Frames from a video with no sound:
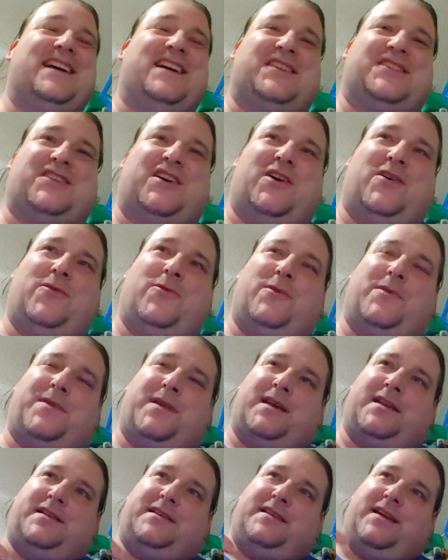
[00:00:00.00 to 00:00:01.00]
So with
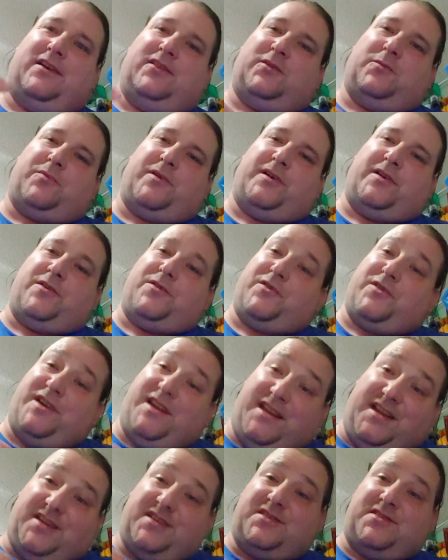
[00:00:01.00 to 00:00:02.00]
a Delta printer, there
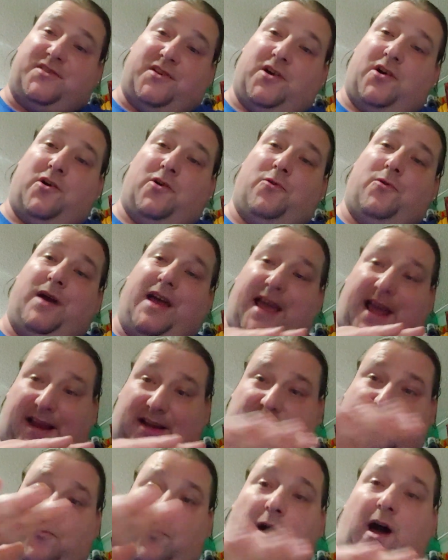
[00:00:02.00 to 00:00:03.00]
is no
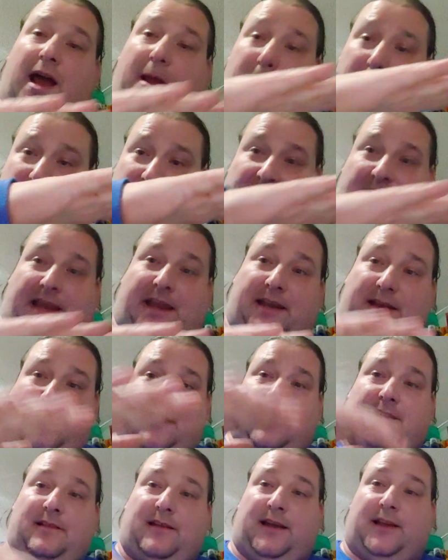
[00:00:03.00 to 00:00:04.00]
XY plane
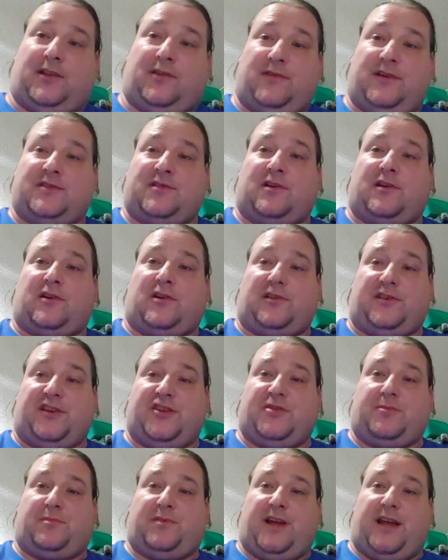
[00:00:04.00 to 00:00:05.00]
like there is on a
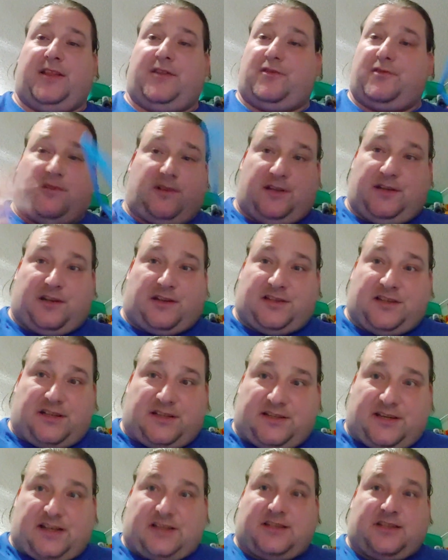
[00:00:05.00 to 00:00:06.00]
Cartesian plane. It doesn't
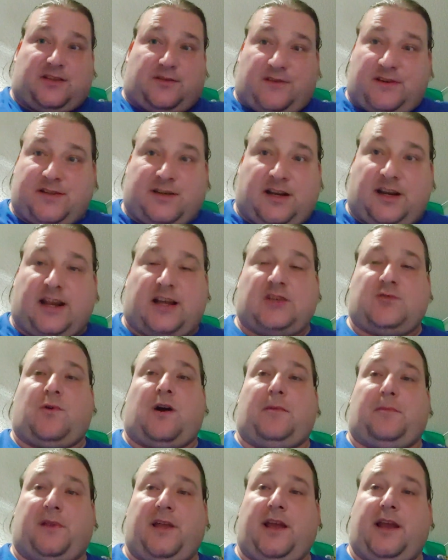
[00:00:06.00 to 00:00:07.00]
exist. There isn't an
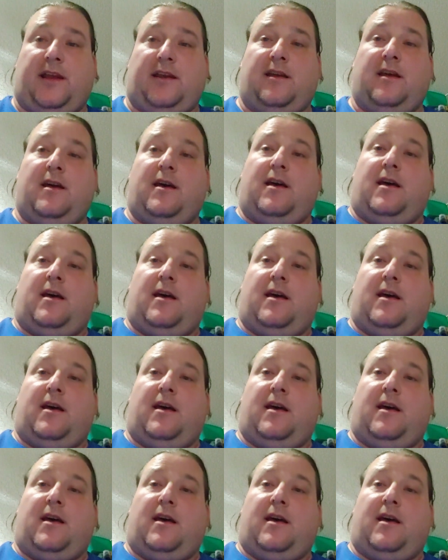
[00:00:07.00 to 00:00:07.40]
XY plane.